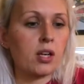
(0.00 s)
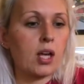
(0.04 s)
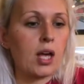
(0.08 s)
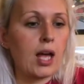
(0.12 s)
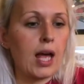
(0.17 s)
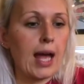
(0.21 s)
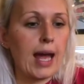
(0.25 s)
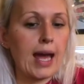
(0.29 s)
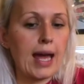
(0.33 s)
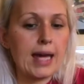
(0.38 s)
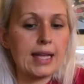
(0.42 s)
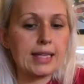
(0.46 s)

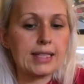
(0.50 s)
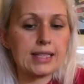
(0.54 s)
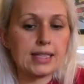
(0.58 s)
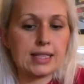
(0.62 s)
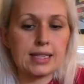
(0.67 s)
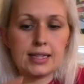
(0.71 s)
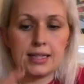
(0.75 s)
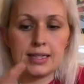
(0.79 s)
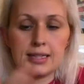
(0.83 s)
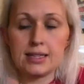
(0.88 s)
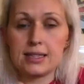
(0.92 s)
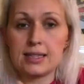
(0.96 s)

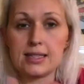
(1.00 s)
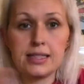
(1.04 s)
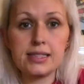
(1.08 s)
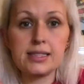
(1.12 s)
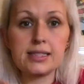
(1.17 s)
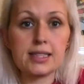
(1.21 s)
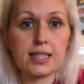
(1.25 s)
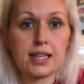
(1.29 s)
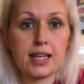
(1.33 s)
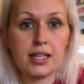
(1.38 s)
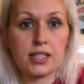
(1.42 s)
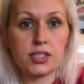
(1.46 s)
and these
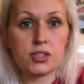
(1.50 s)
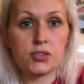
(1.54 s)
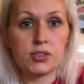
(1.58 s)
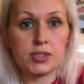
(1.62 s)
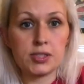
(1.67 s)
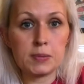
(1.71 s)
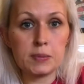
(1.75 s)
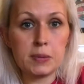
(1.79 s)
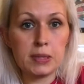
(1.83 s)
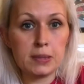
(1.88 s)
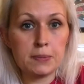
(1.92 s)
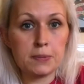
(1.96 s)
are catering to
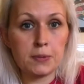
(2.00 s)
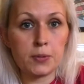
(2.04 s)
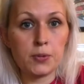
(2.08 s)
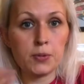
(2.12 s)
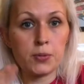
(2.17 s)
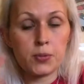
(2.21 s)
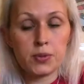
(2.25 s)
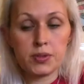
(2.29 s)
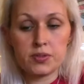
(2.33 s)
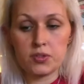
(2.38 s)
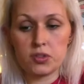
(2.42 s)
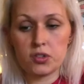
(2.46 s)
people
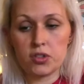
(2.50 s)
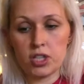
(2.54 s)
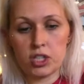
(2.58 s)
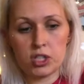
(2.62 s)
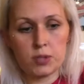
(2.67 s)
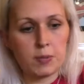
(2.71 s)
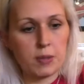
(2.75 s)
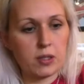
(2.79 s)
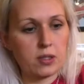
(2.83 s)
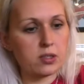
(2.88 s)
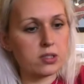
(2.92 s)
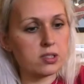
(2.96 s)
with stretch
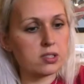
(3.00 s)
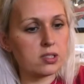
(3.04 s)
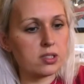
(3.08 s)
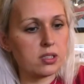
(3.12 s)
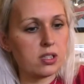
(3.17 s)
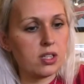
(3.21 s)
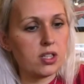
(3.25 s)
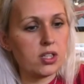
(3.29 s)
marks.